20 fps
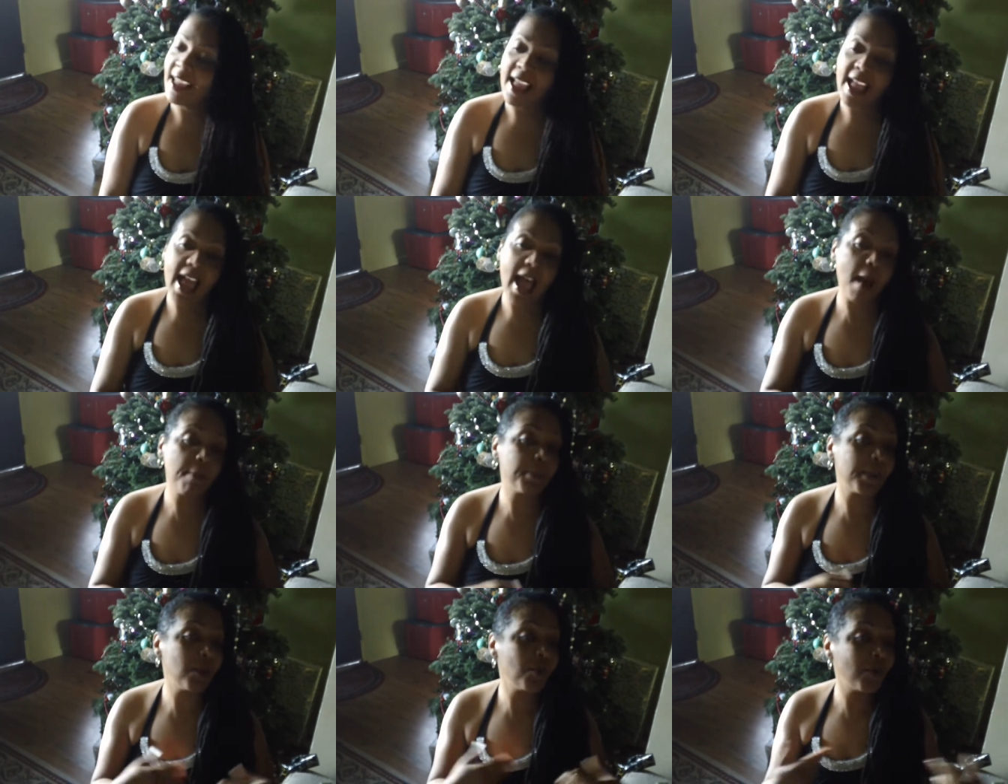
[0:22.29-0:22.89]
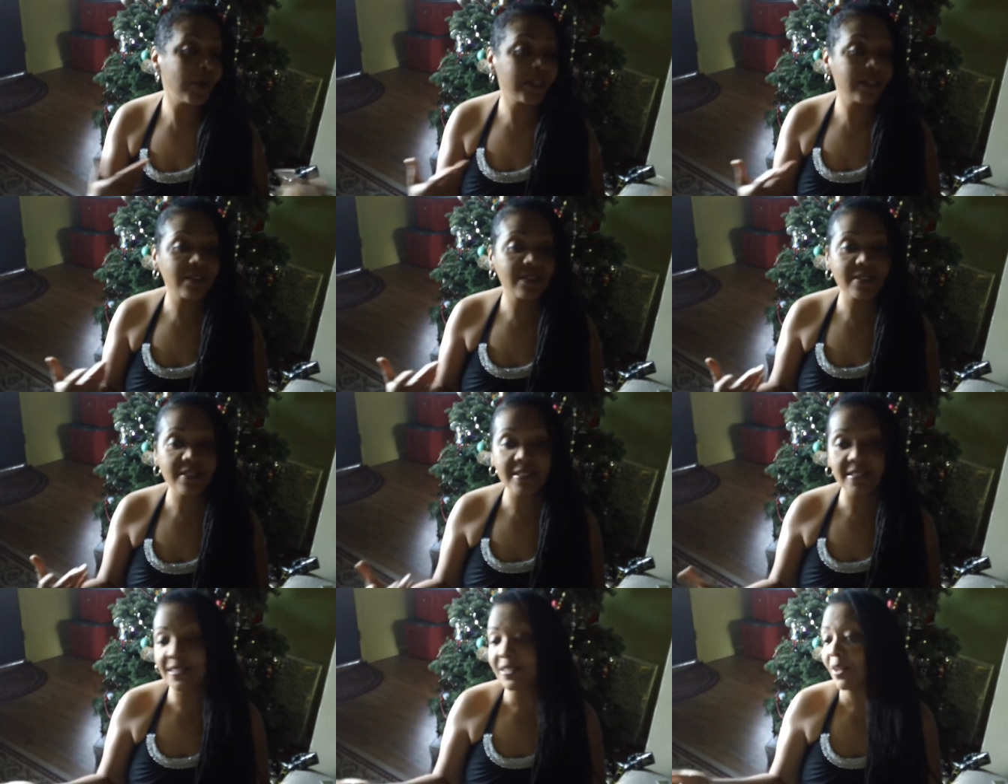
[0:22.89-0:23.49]
happy winter
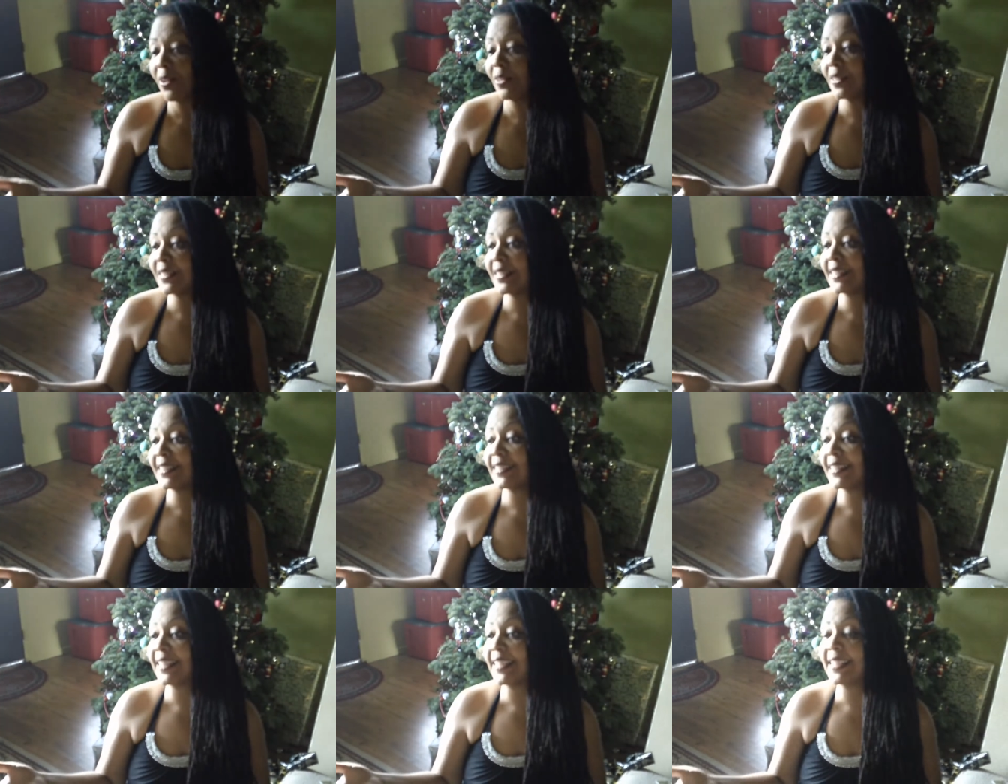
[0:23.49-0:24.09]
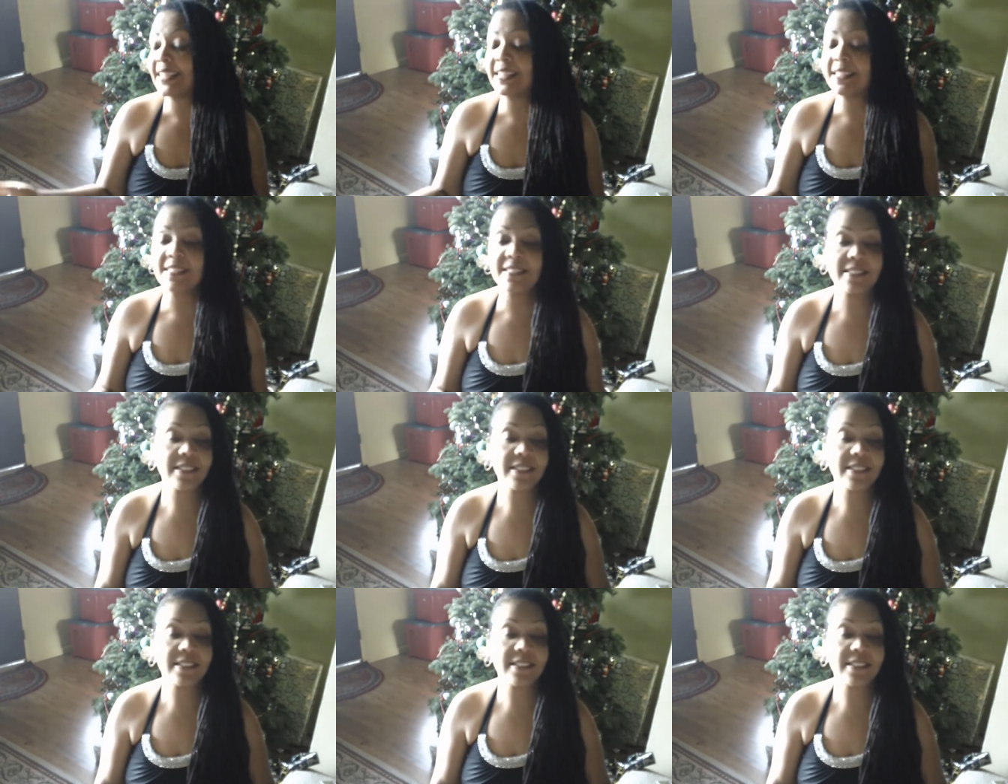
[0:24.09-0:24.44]
solstice.